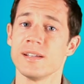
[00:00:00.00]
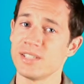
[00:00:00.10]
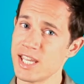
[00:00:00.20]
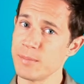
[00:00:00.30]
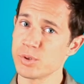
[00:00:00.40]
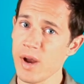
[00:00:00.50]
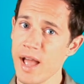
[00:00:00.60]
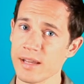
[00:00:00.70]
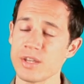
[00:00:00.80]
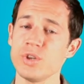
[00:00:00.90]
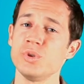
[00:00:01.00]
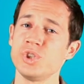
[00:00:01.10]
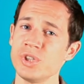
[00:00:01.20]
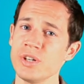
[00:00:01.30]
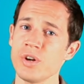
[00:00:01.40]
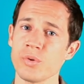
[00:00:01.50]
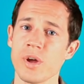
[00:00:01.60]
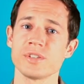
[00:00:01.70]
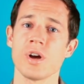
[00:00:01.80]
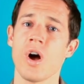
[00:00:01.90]
To keep track, you should hold
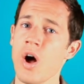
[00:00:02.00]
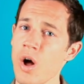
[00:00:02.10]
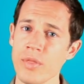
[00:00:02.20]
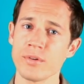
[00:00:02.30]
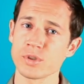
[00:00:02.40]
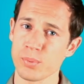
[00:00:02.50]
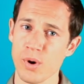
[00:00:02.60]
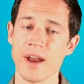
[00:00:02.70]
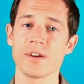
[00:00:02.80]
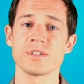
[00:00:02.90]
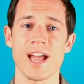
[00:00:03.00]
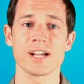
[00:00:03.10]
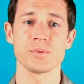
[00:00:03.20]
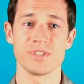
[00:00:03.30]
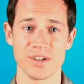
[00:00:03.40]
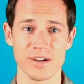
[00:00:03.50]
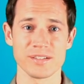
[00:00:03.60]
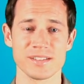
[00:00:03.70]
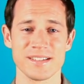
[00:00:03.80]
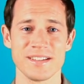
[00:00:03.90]
on to all those prior tax
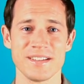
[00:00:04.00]
returns.